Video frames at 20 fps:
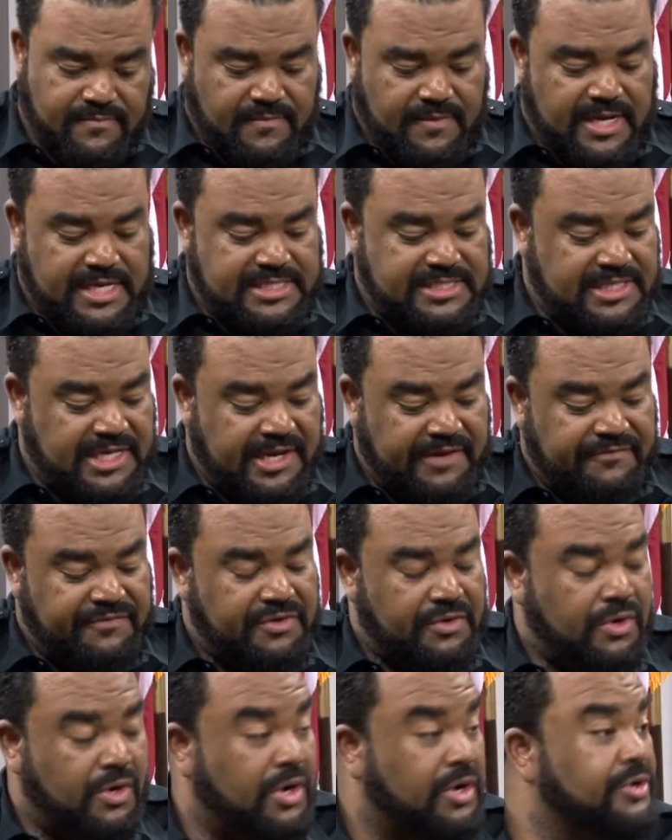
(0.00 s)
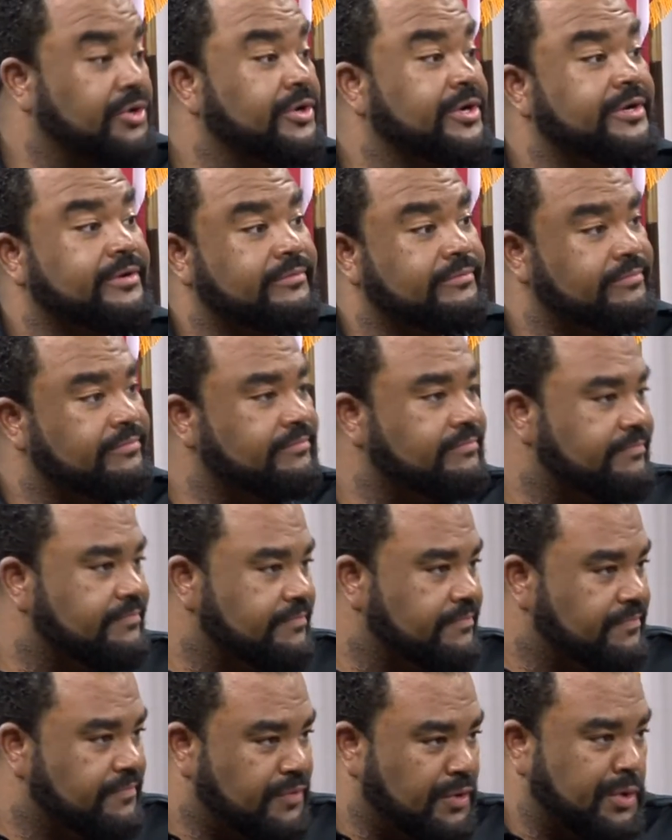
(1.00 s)
I saved you
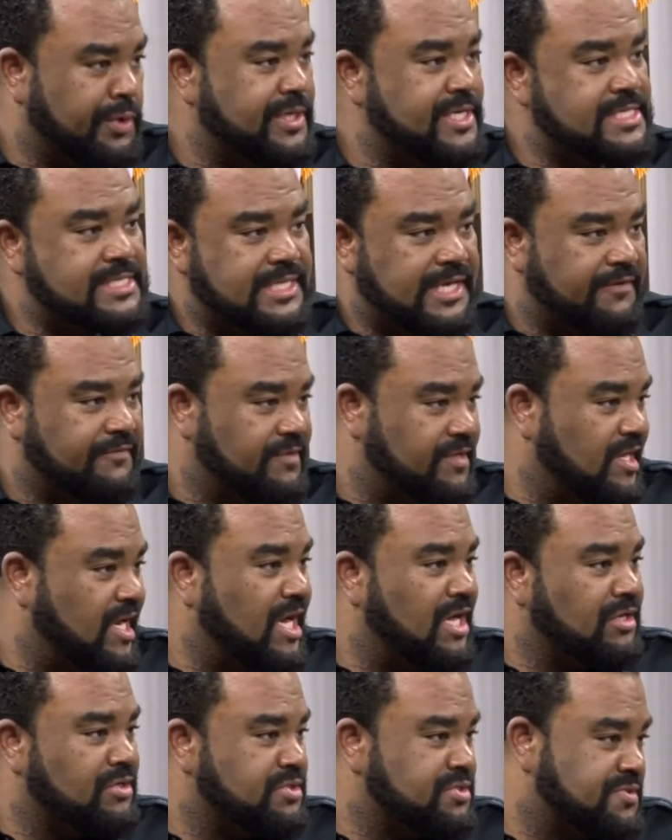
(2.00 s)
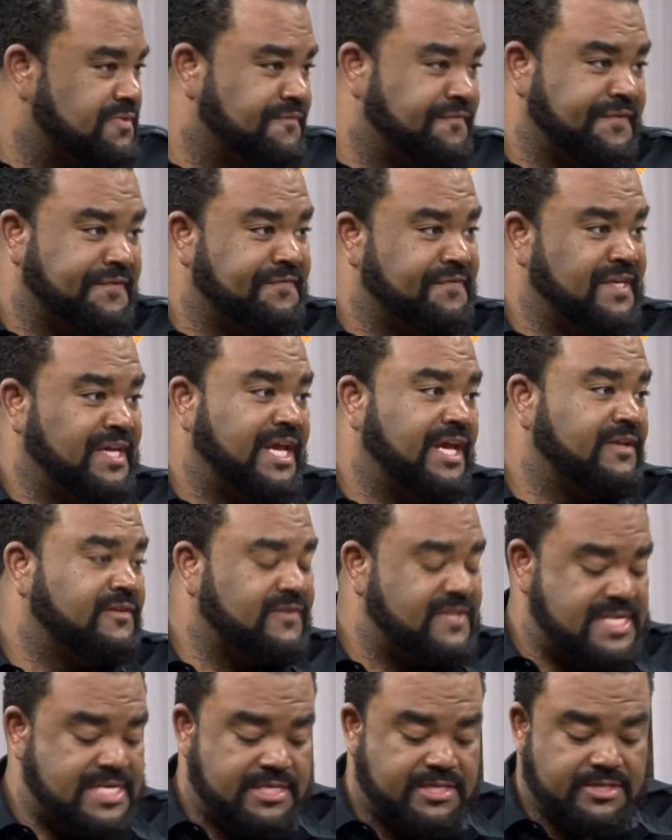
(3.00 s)

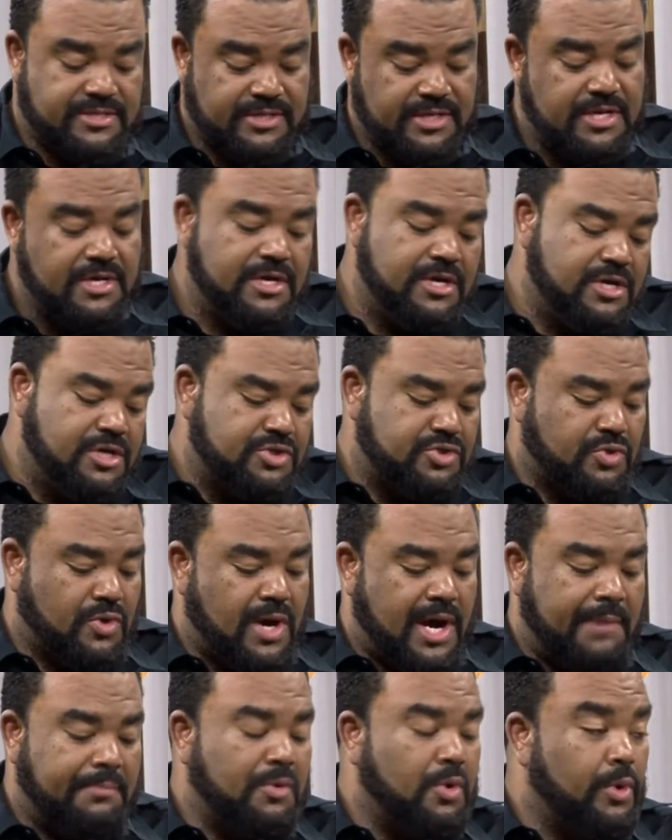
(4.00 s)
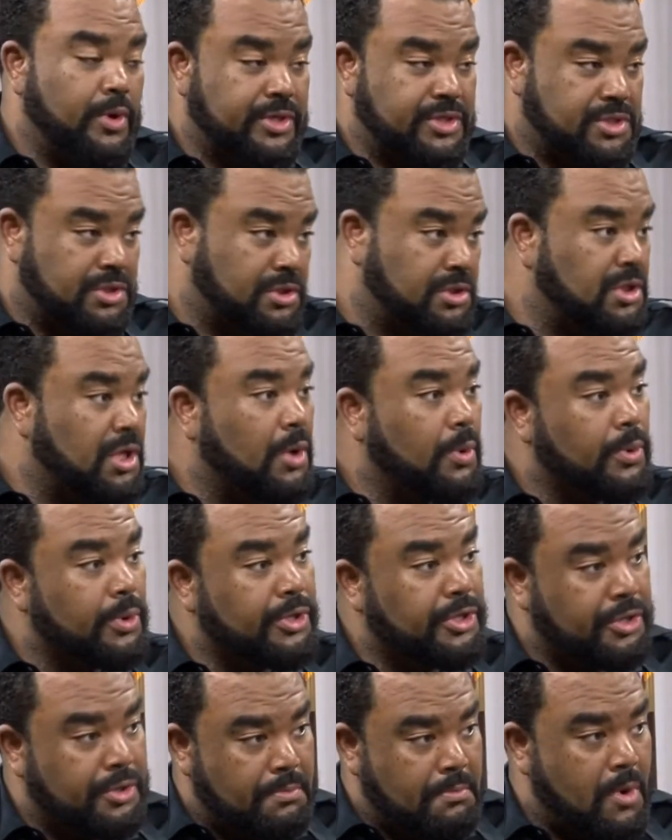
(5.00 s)
$137.58. So I'm going to lower
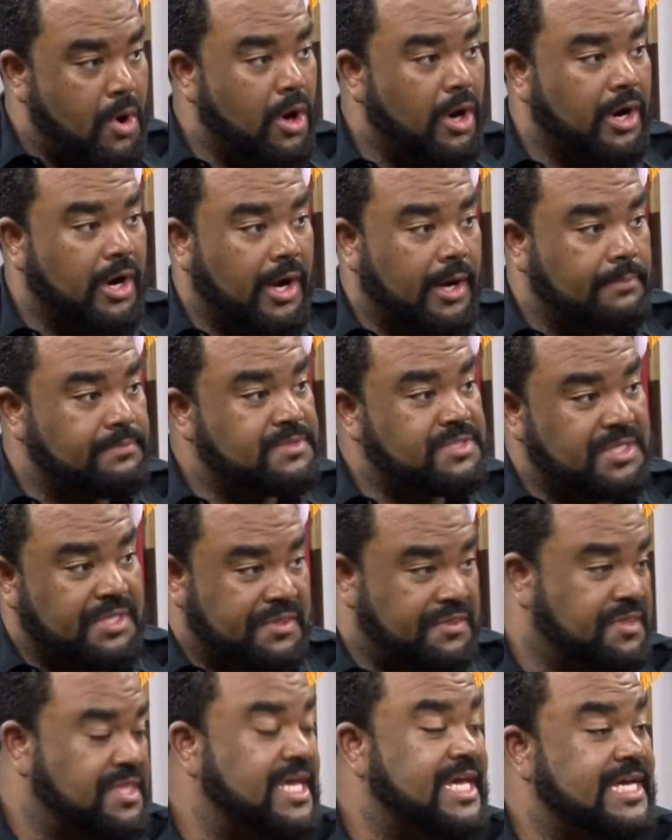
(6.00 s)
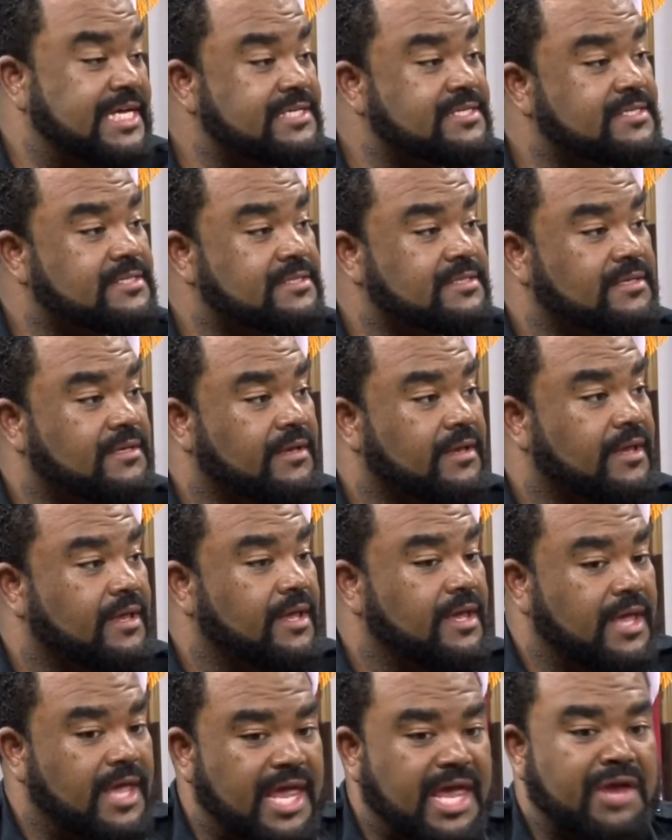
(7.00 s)
your markup to this
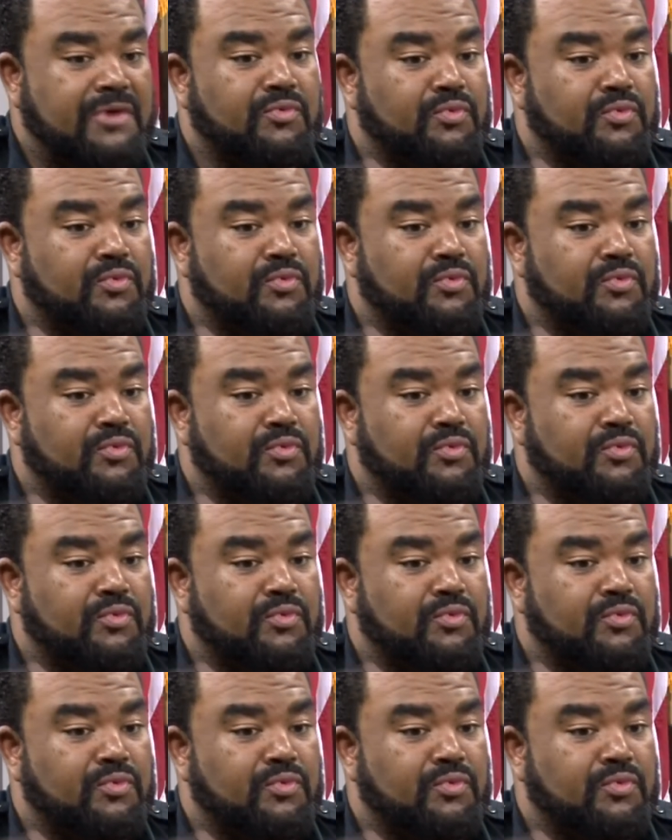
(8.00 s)
and